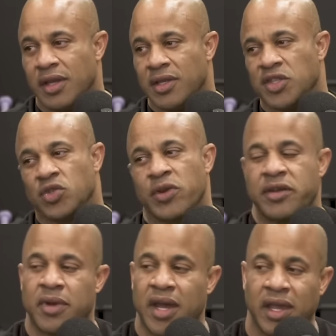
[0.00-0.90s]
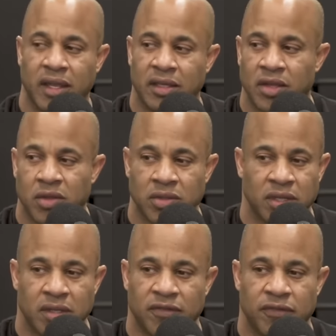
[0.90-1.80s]
and swear by it, they're
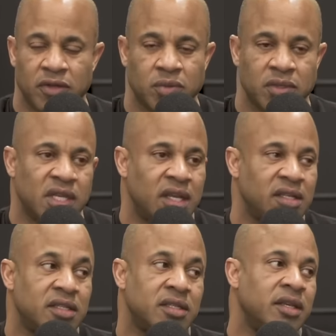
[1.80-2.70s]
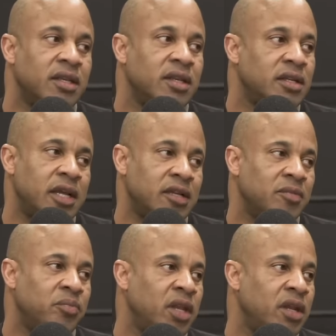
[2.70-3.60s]
usually the first ones getting sick and not
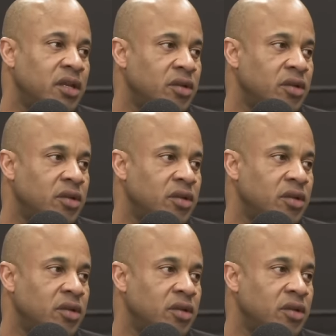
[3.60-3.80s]
competing